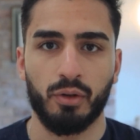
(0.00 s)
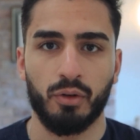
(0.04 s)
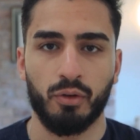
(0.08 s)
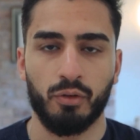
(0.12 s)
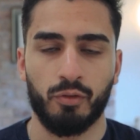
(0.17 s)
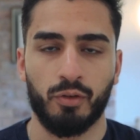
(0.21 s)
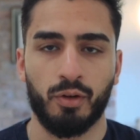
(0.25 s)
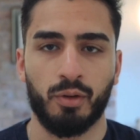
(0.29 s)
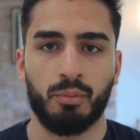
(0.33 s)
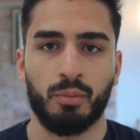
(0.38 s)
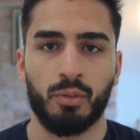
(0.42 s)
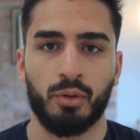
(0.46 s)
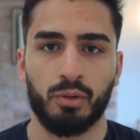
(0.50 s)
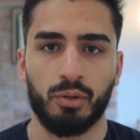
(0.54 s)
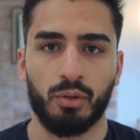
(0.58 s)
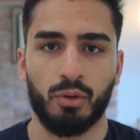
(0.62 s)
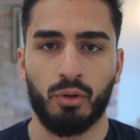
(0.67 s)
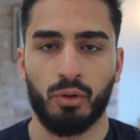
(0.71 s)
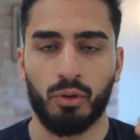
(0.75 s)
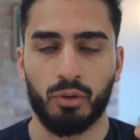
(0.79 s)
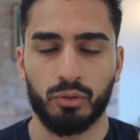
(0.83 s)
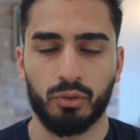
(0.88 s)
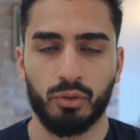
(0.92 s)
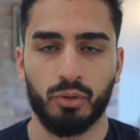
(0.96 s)
November
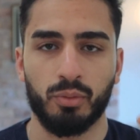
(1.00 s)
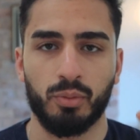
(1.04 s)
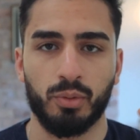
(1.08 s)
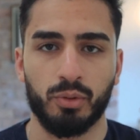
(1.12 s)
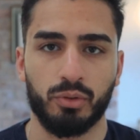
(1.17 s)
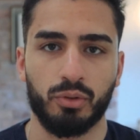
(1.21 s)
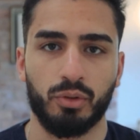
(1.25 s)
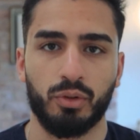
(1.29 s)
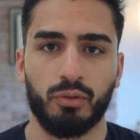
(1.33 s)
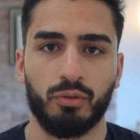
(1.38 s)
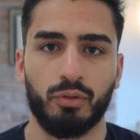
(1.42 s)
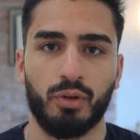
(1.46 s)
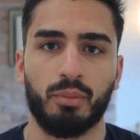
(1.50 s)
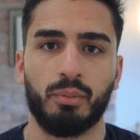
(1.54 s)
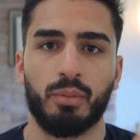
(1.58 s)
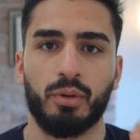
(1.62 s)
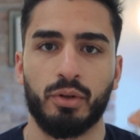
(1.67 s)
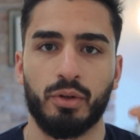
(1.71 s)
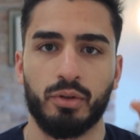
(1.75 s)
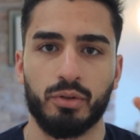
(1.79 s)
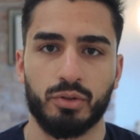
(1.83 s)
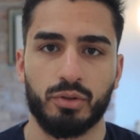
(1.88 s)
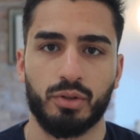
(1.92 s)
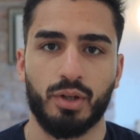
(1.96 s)
or October to November,
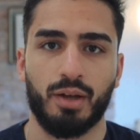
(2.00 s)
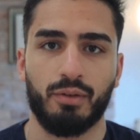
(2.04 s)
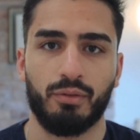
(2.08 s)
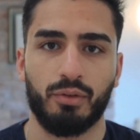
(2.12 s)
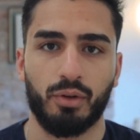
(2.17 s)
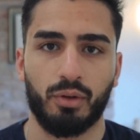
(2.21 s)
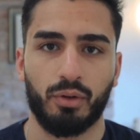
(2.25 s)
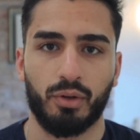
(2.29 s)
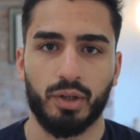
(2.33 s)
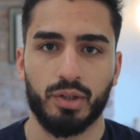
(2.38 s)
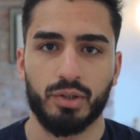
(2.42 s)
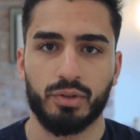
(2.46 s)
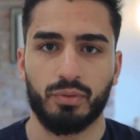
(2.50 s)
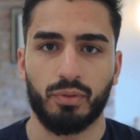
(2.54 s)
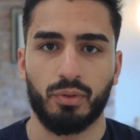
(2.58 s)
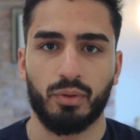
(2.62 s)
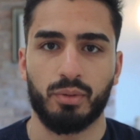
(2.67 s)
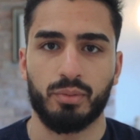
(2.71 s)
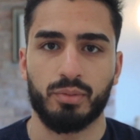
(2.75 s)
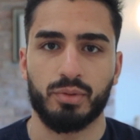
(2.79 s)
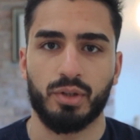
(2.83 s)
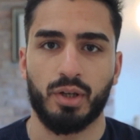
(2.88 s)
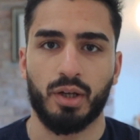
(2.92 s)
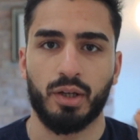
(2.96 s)
you should have your CREST
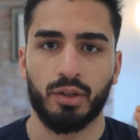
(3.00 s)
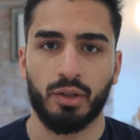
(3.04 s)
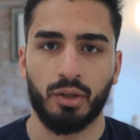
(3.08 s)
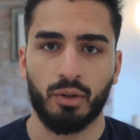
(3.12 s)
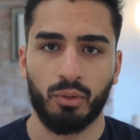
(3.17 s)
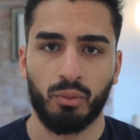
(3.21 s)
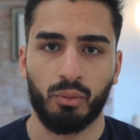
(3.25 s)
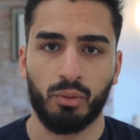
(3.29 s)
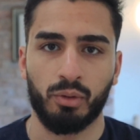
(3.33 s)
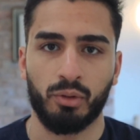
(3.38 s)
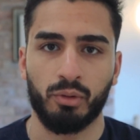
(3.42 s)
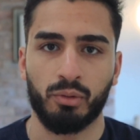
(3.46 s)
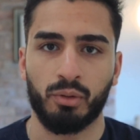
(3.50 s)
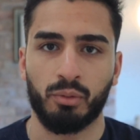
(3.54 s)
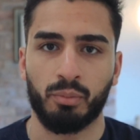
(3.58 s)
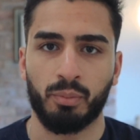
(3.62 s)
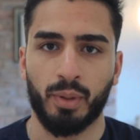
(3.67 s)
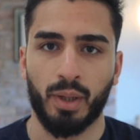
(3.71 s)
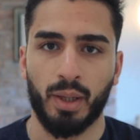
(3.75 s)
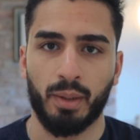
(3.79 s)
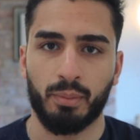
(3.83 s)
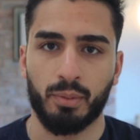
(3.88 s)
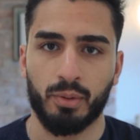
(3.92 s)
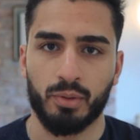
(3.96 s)
form signed and all your
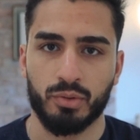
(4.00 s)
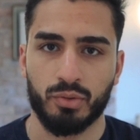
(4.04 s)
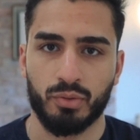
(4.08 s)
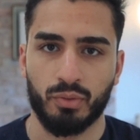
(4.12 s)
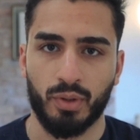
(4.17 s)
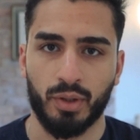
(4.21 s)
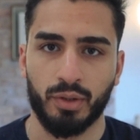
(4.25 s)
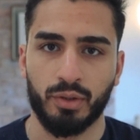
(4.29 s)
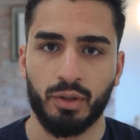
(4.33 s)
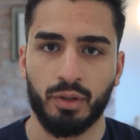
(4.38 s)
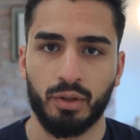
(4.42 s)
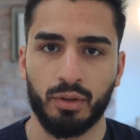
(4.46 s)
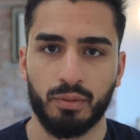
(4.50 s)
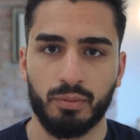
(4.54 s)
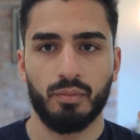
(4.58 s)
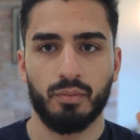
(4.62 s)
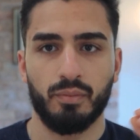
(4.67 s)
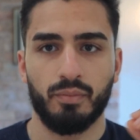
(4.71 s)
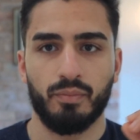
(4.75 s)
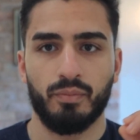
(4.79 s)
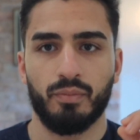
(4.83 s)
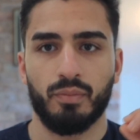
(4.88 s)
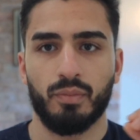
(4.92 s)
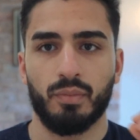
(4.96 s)
papers ready.
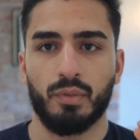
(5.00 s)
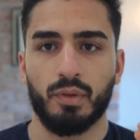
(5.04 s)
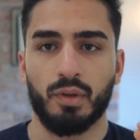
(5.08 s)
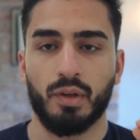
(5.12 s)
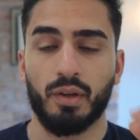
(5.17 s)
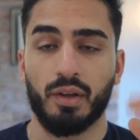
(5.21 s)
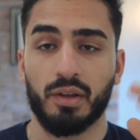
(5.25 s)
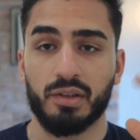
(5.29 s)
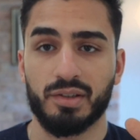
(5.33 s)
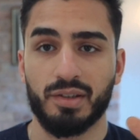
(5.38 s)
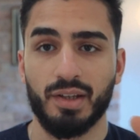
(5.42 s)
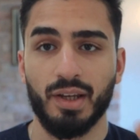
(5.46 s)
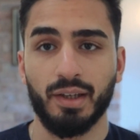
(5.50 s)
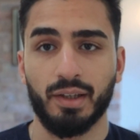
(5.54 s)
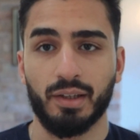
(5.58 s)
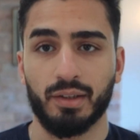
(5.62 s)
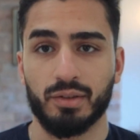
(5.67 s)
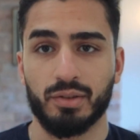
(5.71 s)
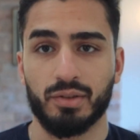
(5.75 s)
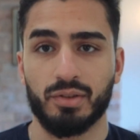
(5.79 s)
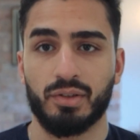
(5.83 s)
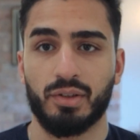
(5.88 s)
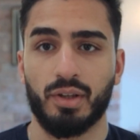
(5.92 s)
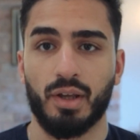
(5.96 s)
The
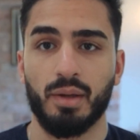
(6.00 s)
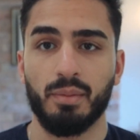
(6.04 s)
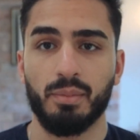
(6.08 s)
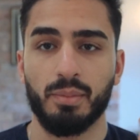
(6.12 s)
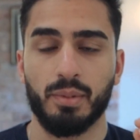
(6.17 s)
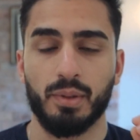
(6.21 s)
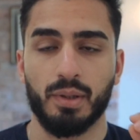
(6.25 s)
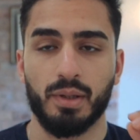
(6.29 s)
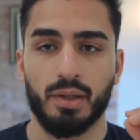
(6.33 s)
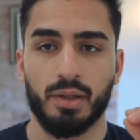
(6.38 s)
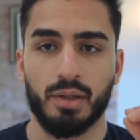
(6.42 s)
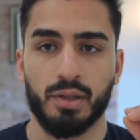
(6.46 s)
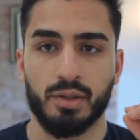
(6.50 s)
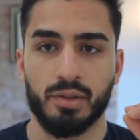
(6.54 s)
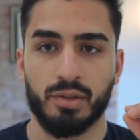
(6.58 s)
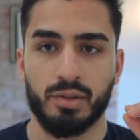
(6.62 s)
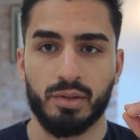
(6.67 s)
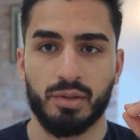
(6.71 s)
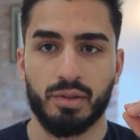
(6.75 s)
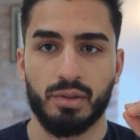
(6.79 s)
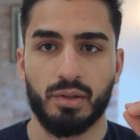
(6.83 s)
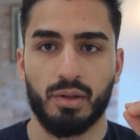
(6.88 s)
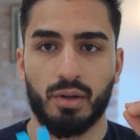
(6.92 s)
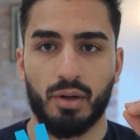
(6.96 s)
second step
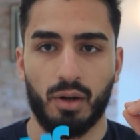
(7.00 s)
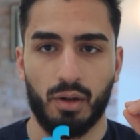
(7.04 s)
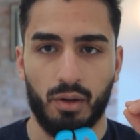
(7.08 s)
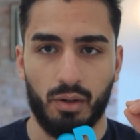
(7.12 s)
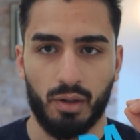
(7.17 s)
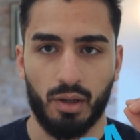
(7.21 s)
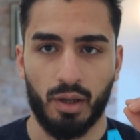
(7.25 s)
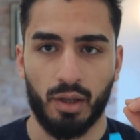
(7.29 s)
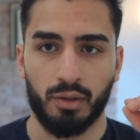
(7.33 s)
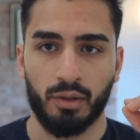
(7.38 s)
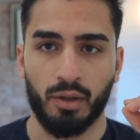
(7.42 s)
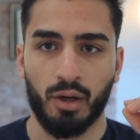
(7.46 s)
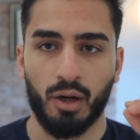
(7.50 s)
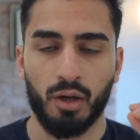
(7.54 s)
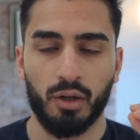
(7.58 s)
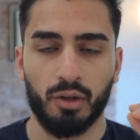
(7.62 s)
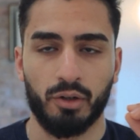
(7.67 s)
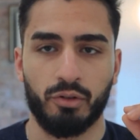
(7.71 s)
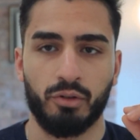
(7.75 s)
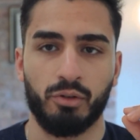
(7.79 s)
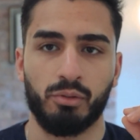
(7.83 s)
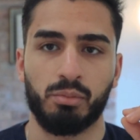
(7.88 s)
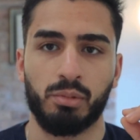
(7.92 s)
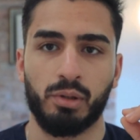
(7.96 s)
is, and
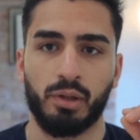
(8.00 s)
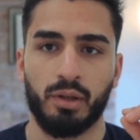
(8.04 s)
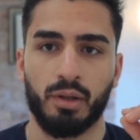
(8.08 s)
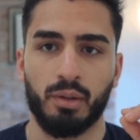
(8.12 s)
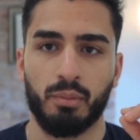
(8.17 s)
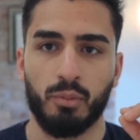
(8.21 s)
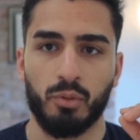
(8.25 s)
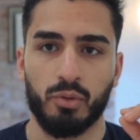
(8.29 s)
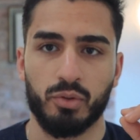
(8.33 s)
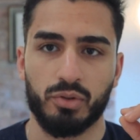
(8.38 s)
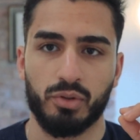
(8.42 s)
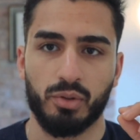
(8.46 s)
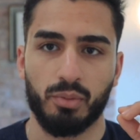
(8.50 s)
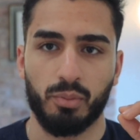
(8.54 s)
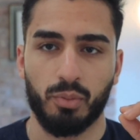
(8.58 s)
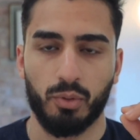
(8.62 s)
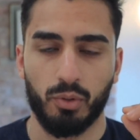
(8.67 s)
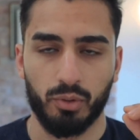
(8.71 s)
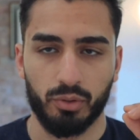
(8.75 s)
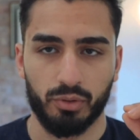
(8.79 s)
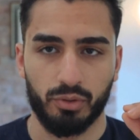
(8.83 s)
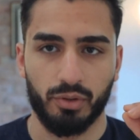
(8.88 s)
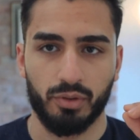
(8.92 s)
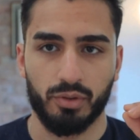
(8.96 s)
arguably the most
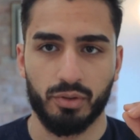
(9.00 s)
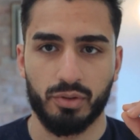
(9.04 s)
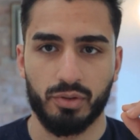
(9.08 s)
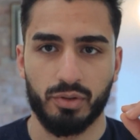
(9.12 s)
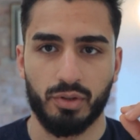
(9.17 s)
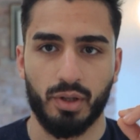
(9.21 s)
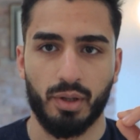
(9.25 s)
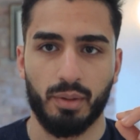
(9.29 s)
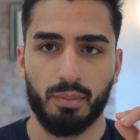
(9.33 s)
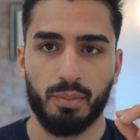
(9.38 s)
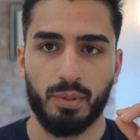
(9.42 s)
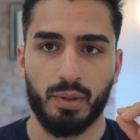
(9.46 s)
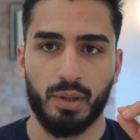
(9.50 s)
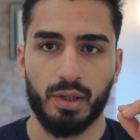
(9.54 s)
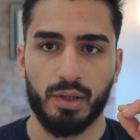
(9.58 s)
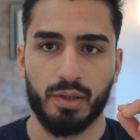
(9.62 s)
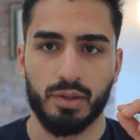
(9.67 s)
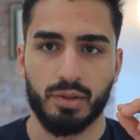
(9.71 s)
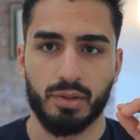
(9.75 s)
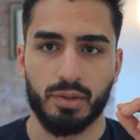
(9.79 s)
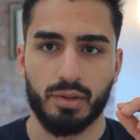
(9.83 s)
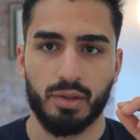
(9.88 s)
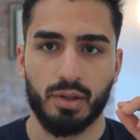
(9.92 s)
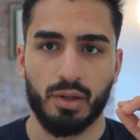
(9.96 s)
important step,
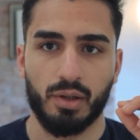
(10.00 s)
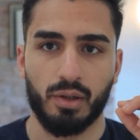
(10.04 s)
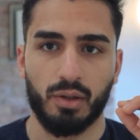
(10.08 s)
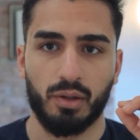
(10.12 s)
is